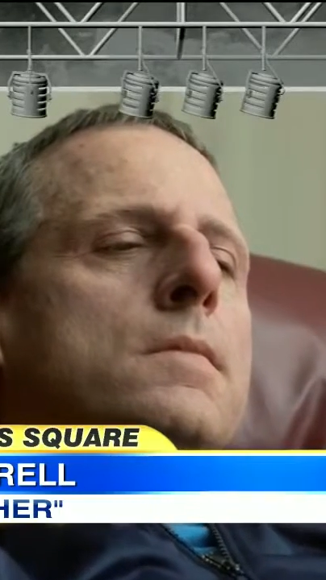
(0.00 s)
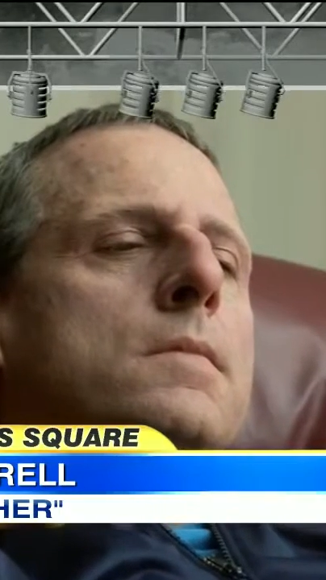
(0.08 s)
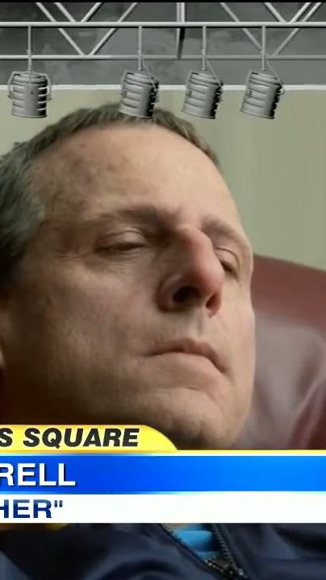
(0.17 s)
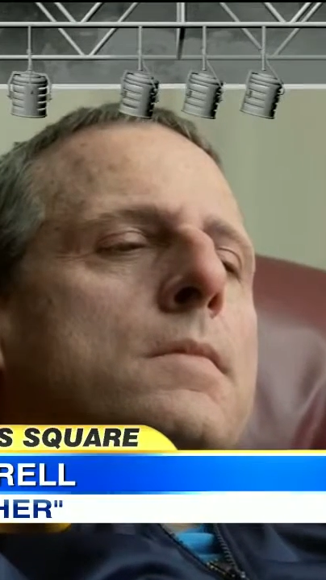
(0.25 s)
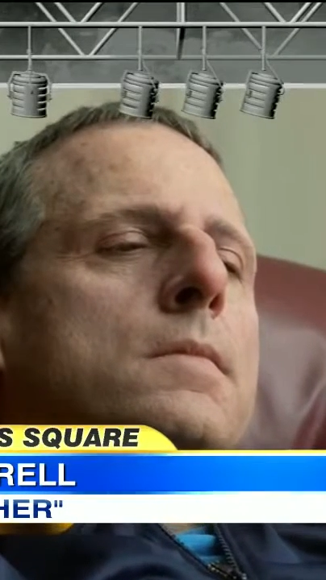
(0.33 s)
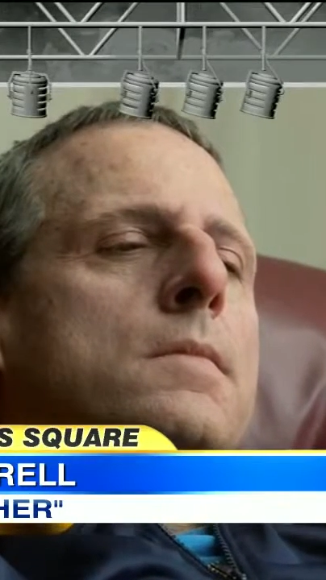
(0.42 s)
Uh,
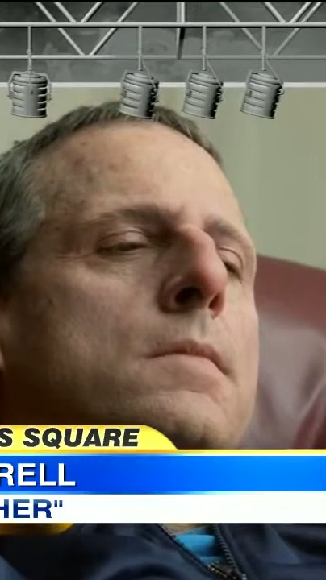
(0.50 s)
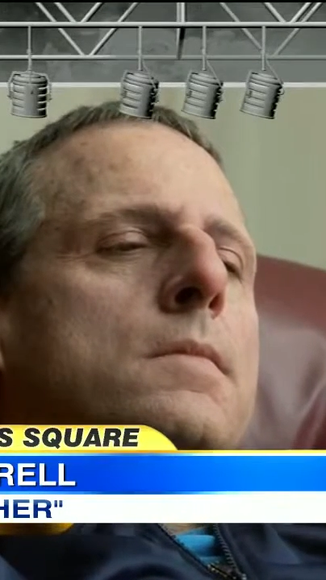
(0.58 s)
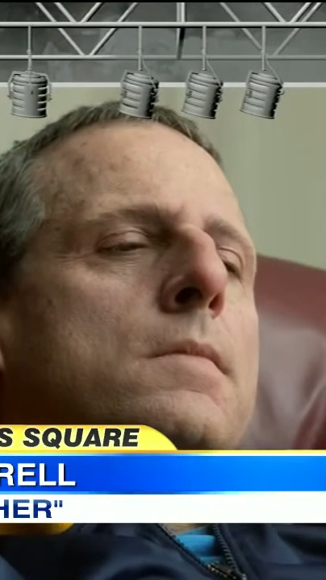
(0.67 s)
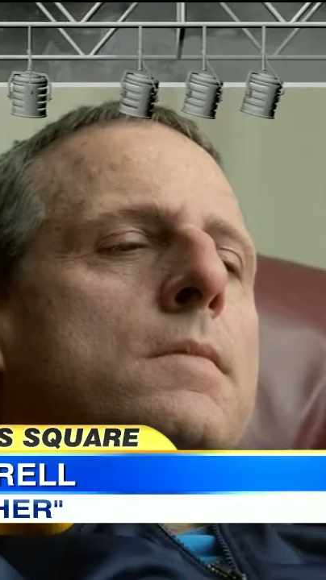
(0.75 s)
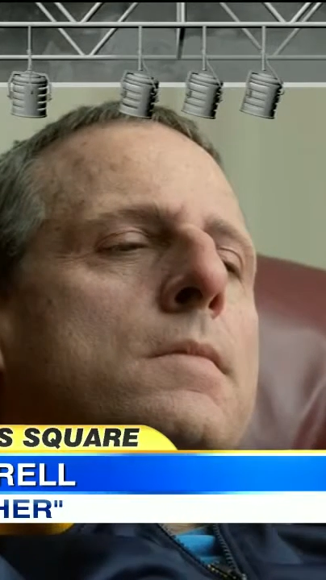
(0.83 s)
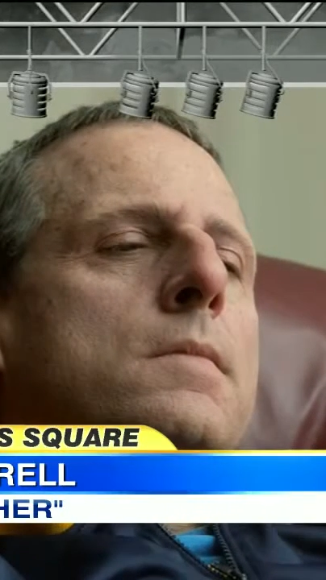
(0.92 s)
working
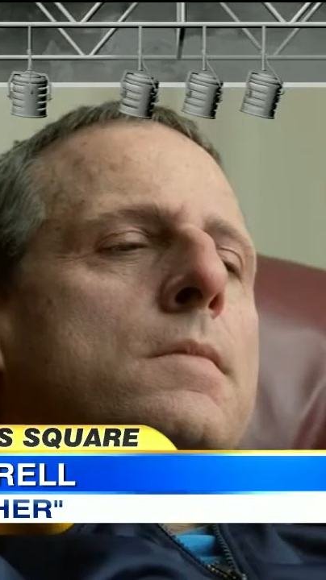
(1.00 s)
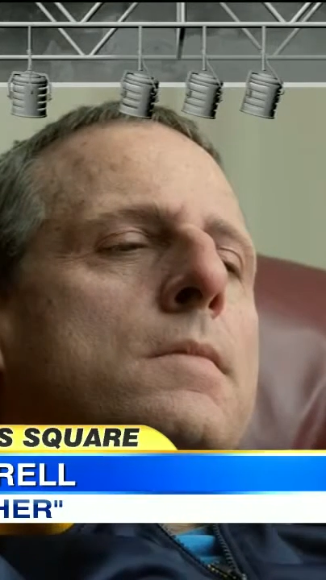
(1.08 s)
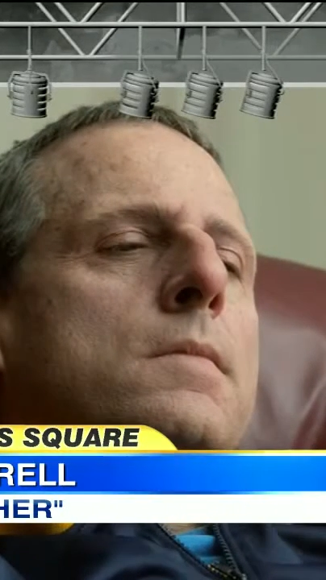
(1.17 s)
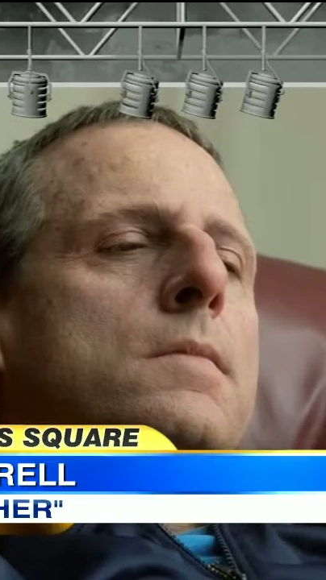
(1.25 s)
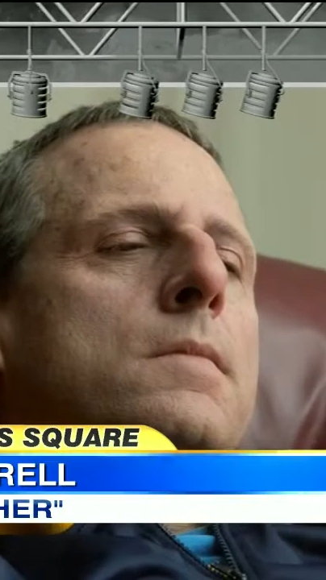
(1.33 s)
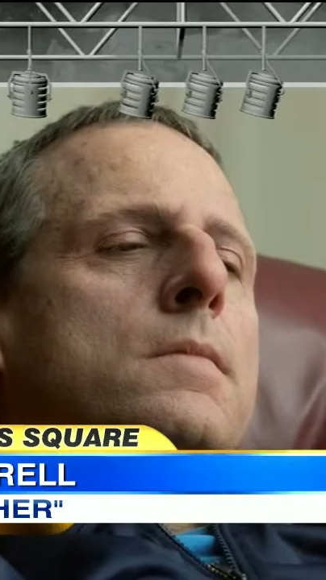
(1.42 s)
with Bennett
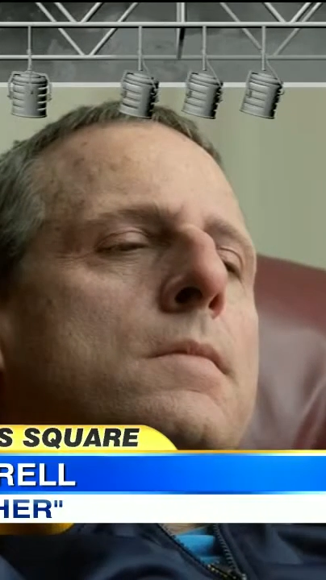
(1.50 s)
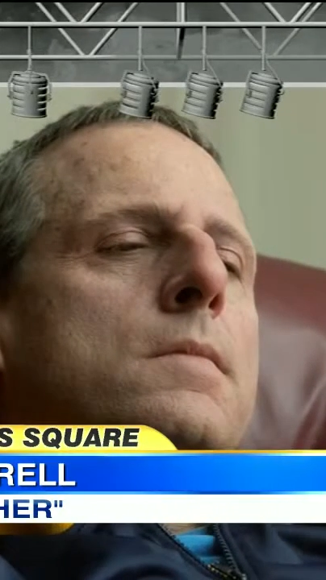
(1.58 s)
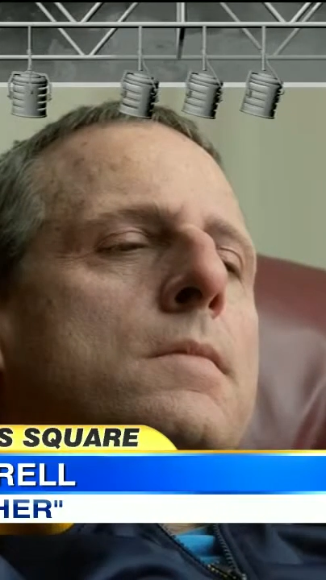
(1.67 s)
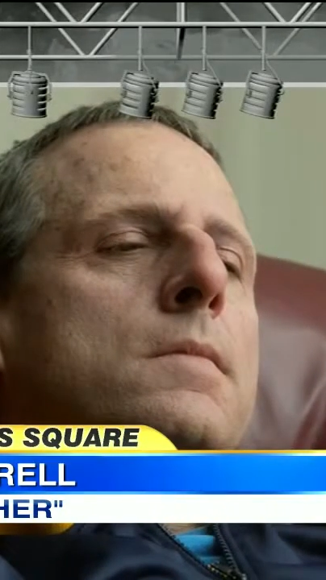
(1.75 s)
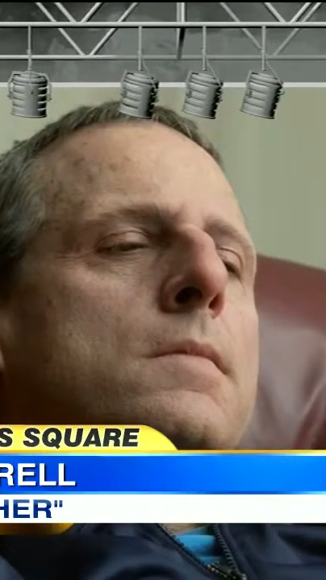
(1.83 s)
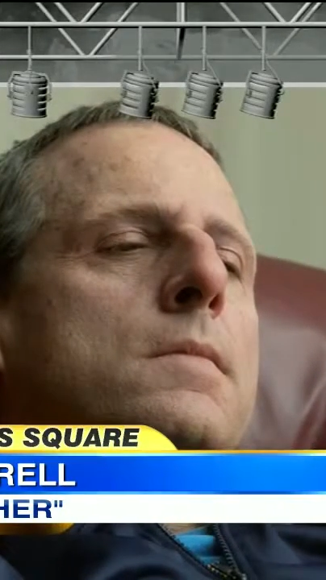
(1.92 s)
Miller, the
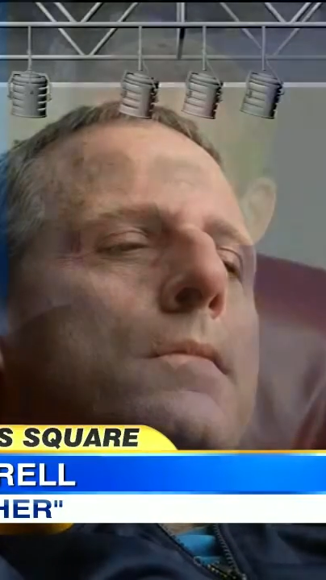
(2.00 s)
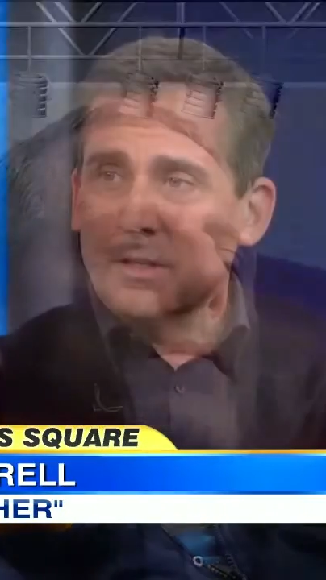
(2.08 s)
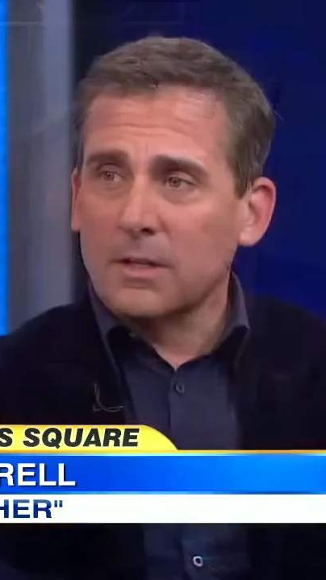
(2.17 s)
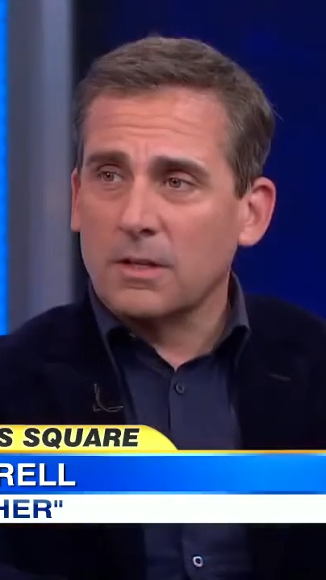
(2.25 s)
primarily.